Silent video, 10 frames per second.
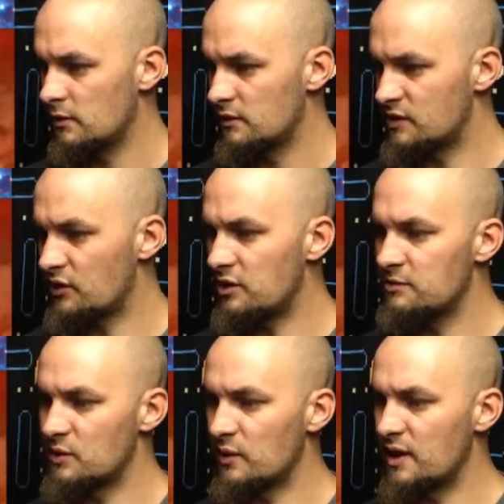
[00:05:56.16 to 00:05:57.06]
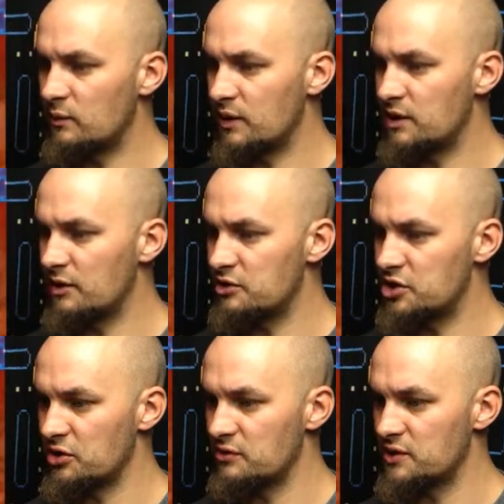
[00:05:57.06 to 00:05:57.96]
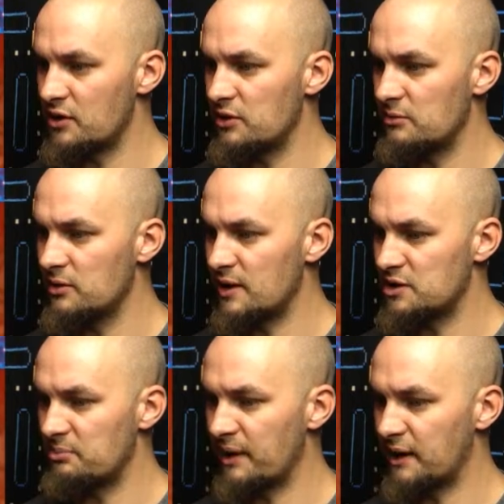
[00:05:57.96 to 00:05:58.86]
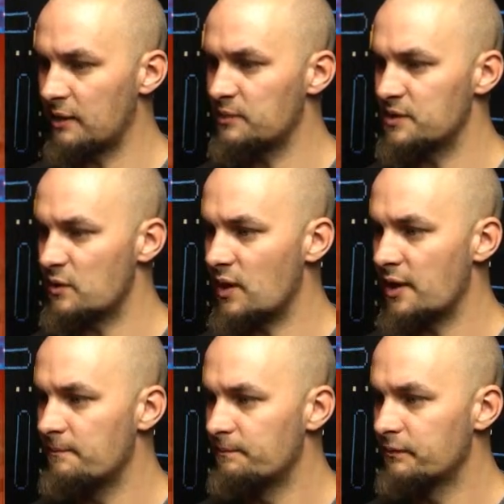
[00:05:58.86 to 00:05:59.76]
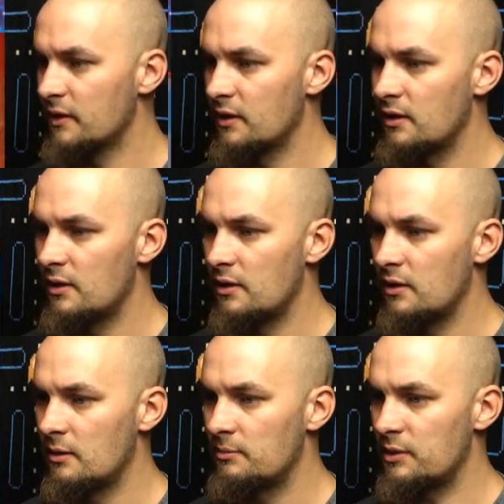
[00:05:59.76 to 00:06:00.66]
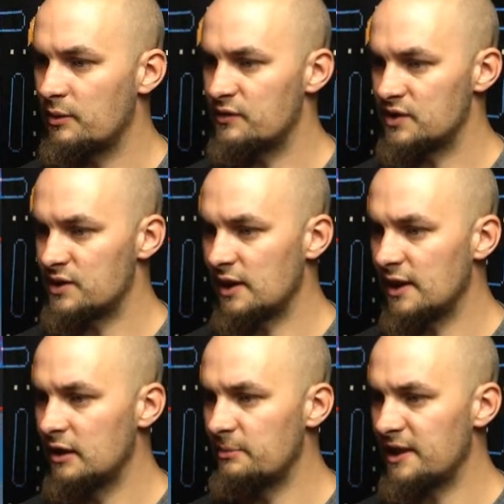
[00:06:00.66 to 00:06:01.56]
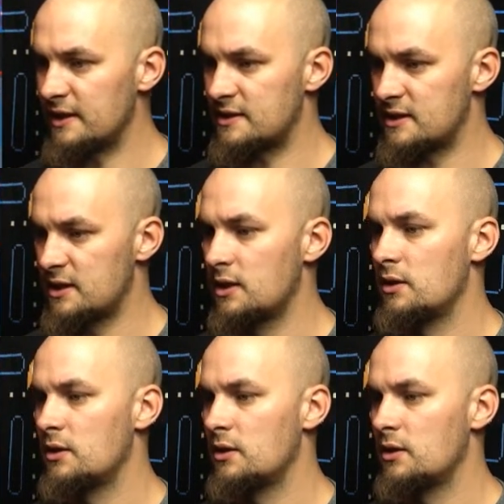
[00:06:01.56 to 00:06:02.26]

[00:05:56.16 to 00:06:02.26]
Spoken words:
Sodium's a weird one. You don't shoot sodium, you actually pick it up with square. But with just a little bit,